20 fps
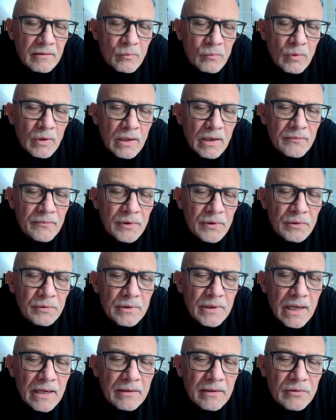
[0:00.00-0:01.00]
Whatever you
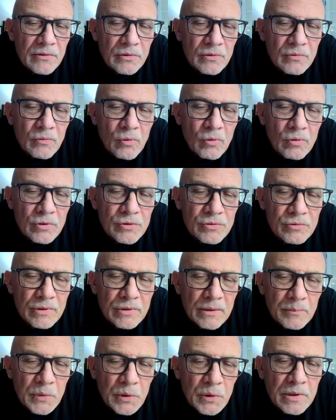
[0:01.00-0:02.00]
can do or
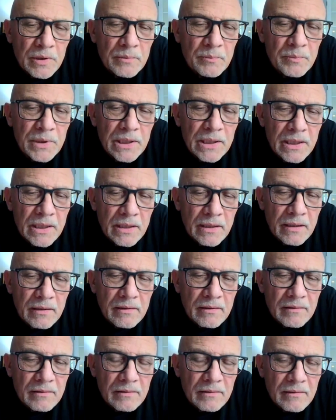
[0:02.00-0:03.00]
dream, you can begin it.
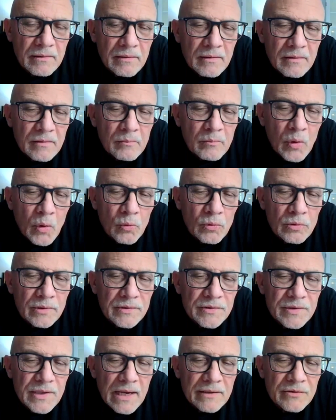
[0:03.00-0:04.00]

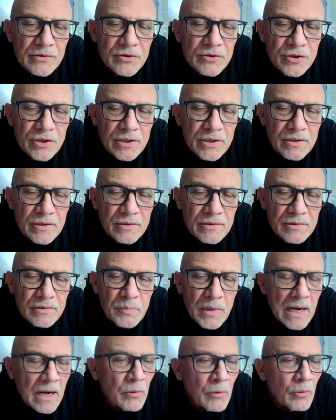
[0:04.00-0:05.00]
Boldness has genius,
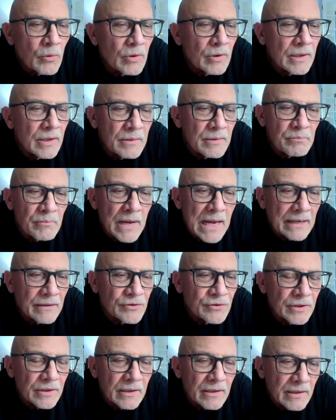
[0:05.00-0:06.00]
power, and
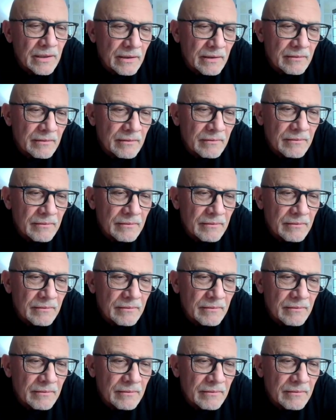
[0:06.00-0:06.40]
magic in it.